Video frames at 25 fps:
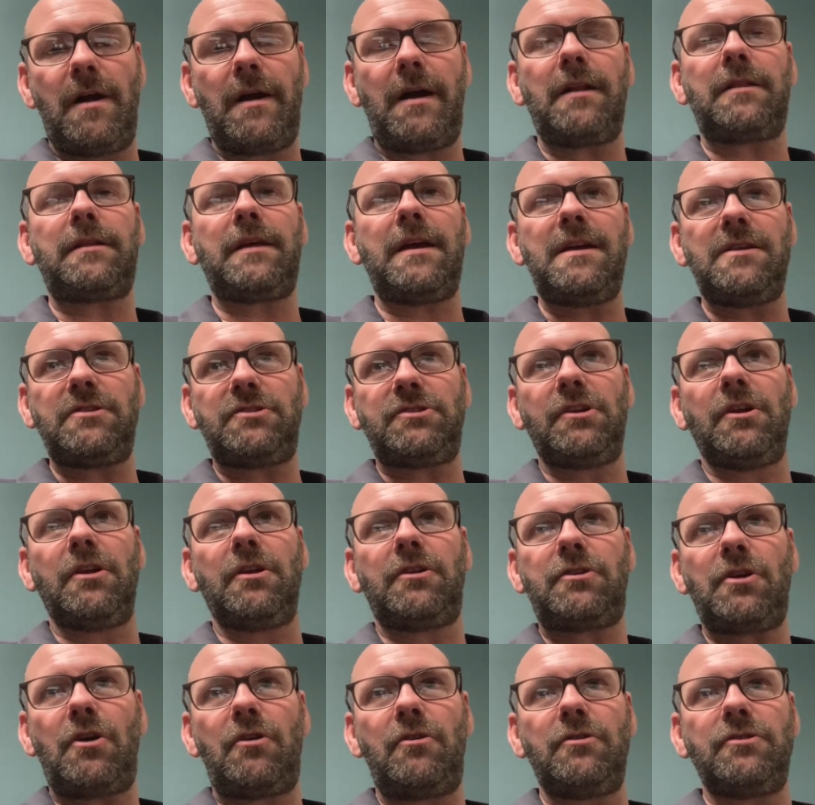I got the engine
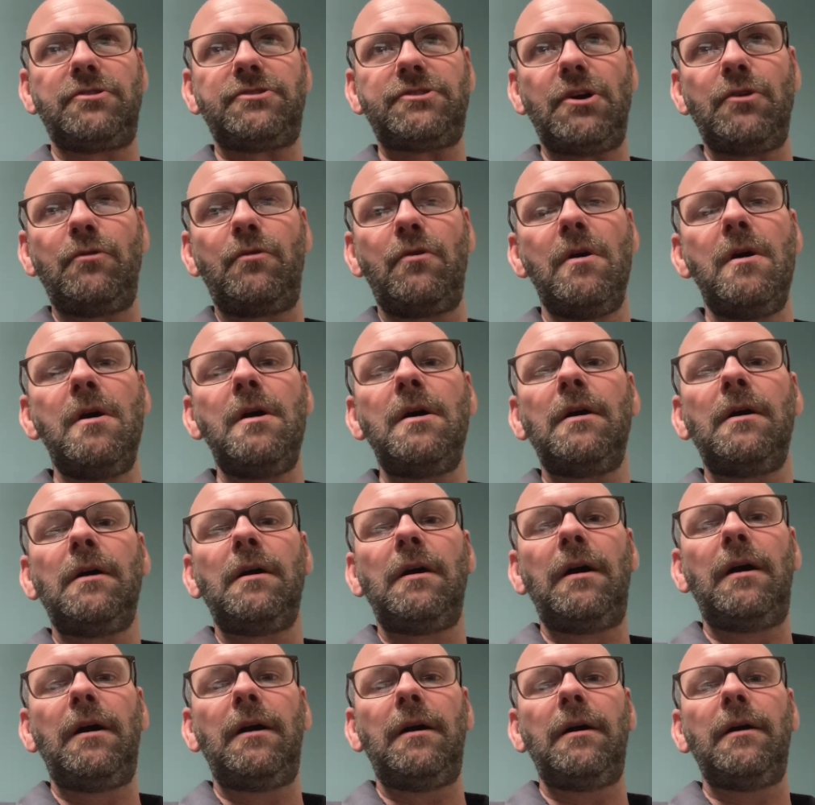to turn. So
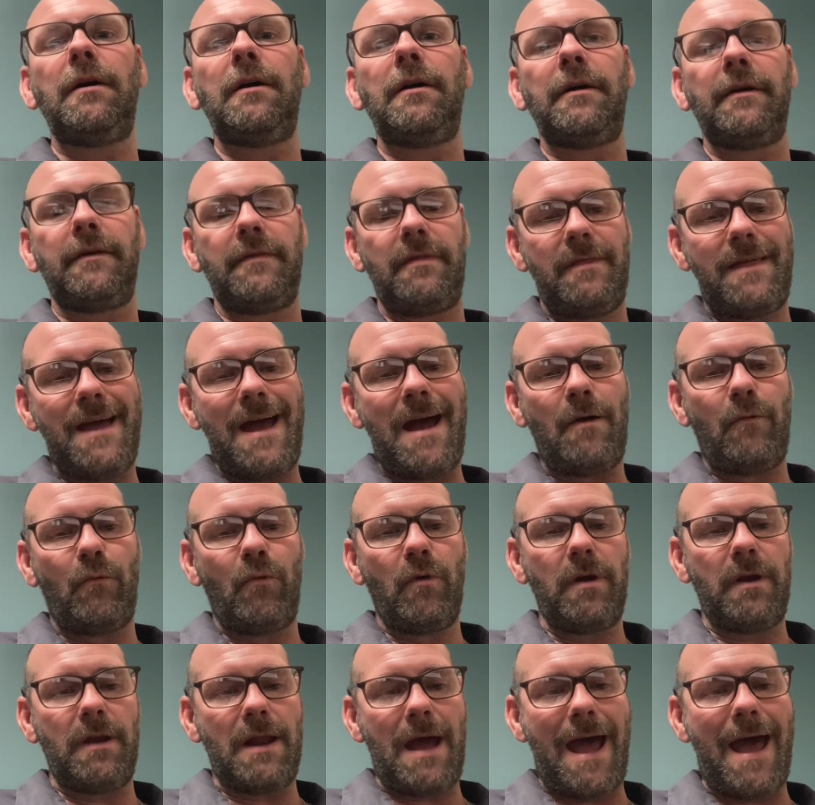that
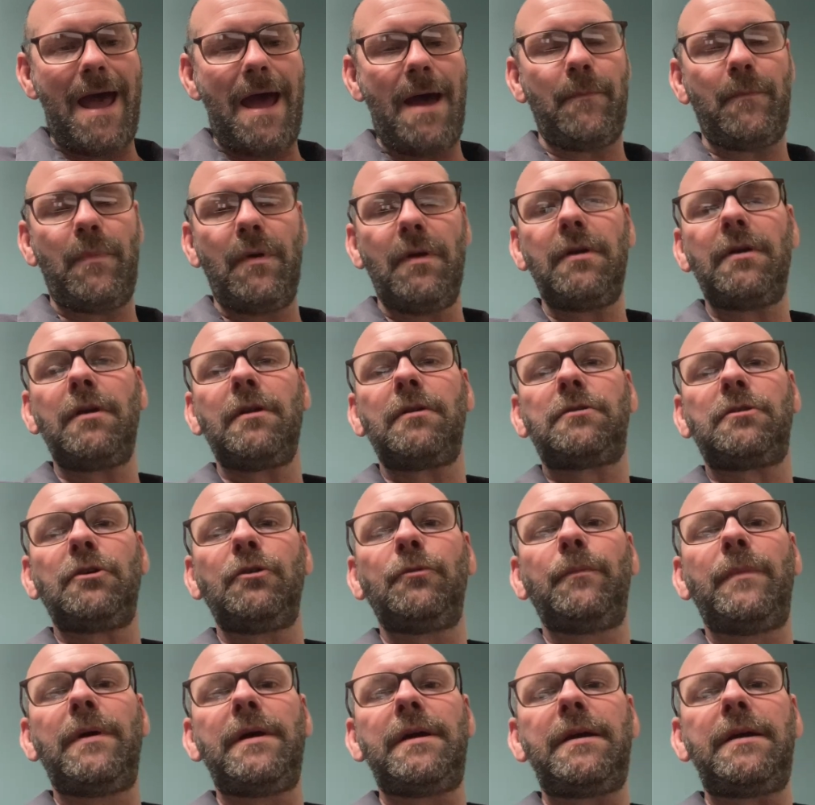one happened to
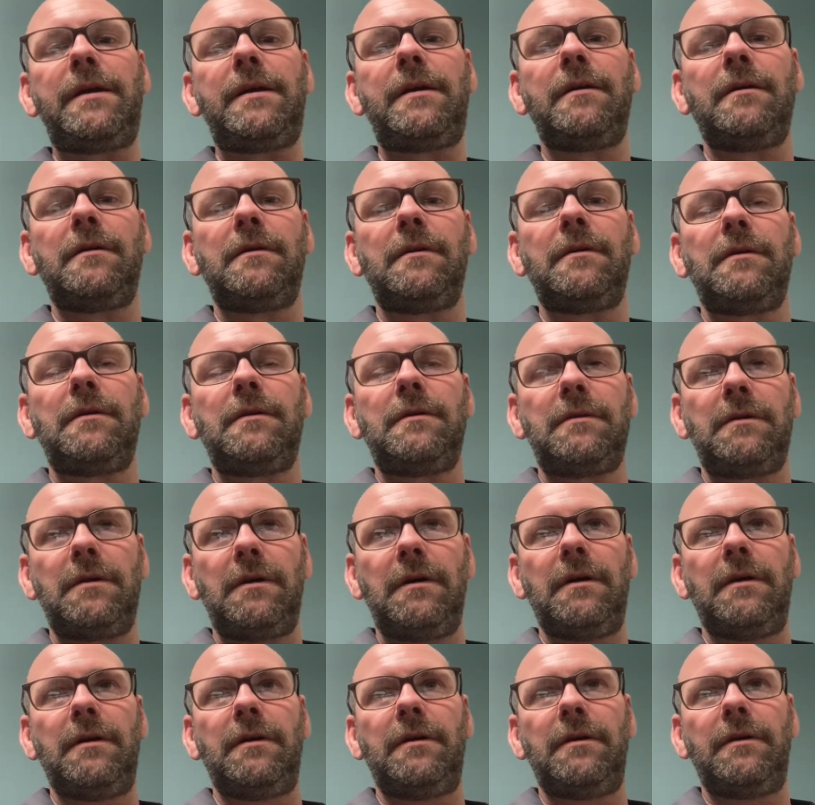be
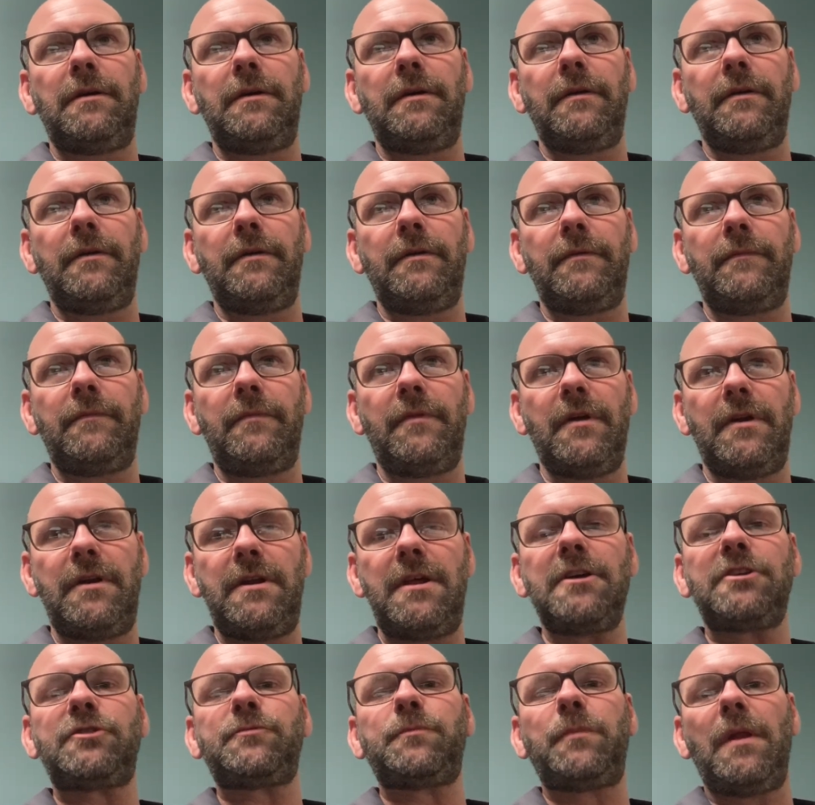the
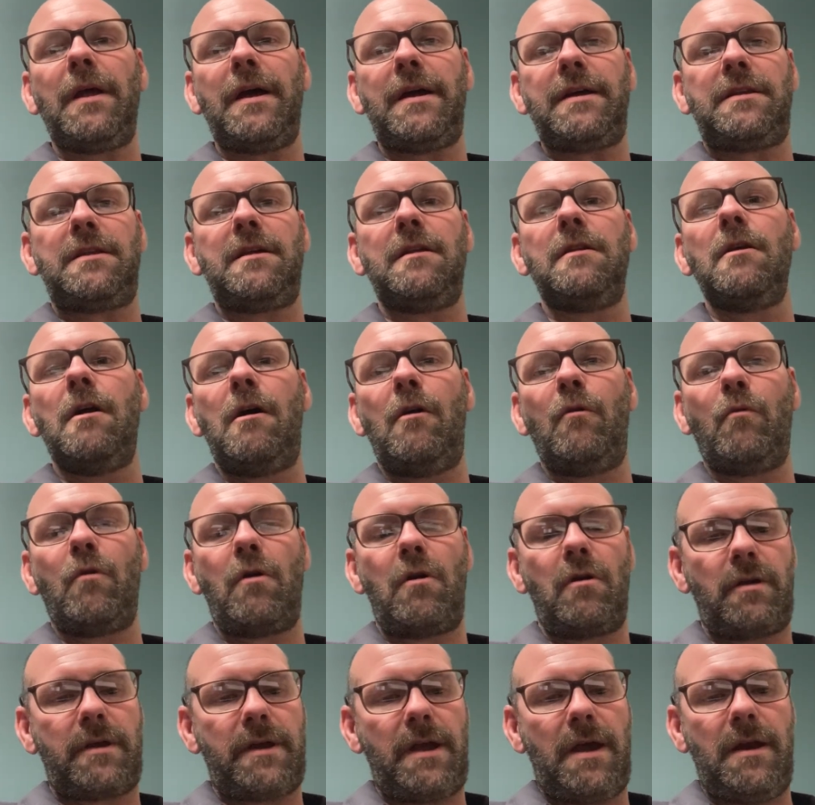display did not
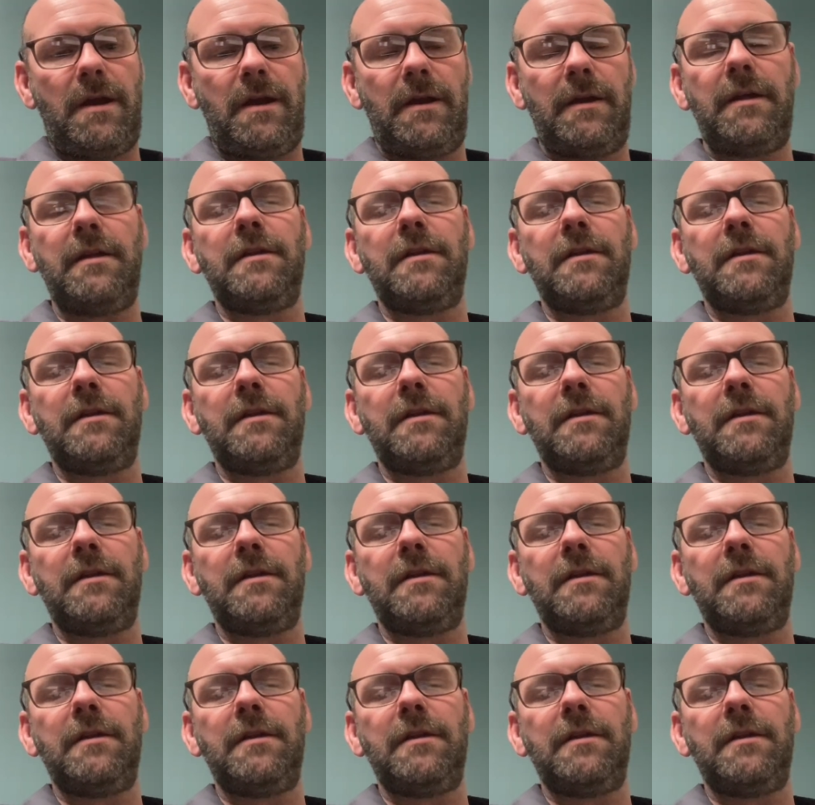work, and it